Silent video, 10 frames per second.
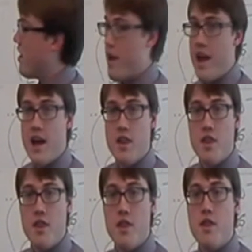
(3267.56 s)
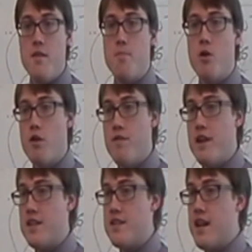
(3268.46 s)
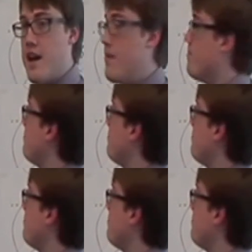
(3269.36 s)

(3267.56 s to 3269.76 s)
at the perfect time.